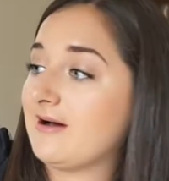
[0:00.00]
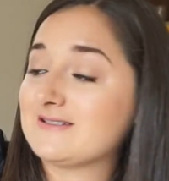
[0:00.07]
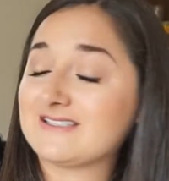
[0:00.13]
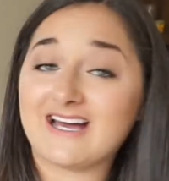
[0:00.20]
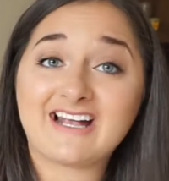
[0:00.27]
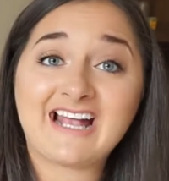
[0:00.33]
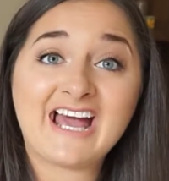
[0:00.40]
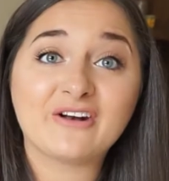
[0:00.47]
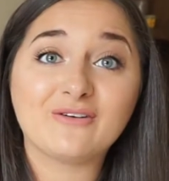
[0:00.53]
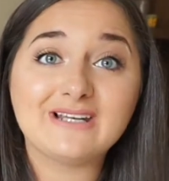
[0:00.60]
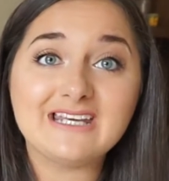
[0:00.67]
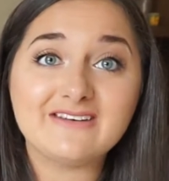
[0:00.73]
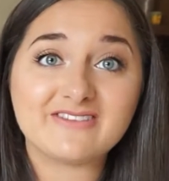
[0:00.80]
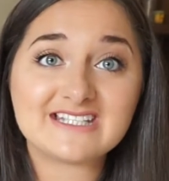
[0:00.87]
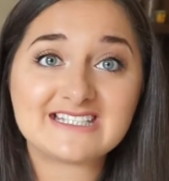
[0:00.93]
I was like, I cannot
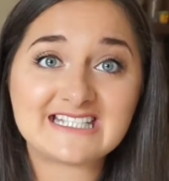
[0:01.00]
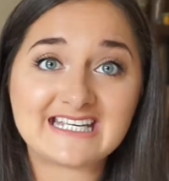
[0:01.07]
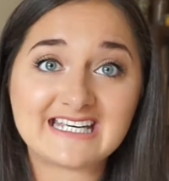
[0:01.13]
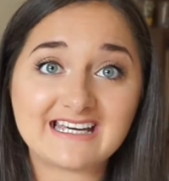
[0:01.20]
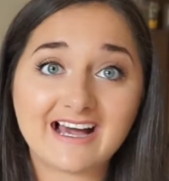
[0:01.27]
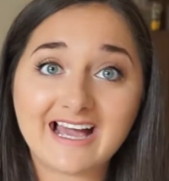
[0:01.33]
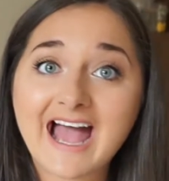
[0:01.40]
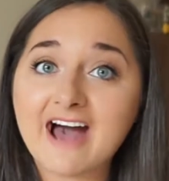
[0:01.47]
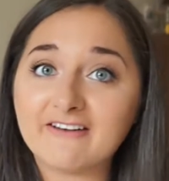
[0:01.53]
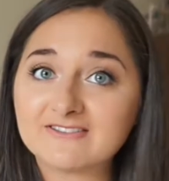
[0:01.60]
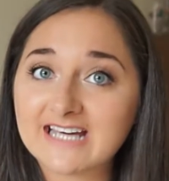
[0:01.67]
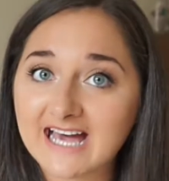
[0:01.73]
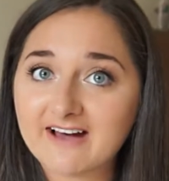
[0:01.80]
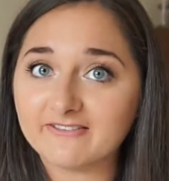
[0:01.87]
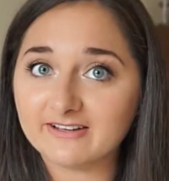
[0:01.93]
leave this here, I have
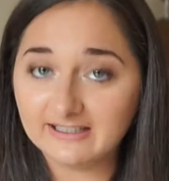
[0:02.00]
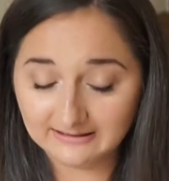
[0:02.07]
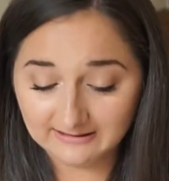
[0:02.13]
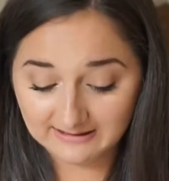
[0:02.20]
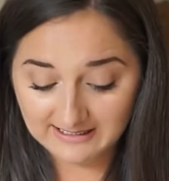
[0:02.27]
to have it.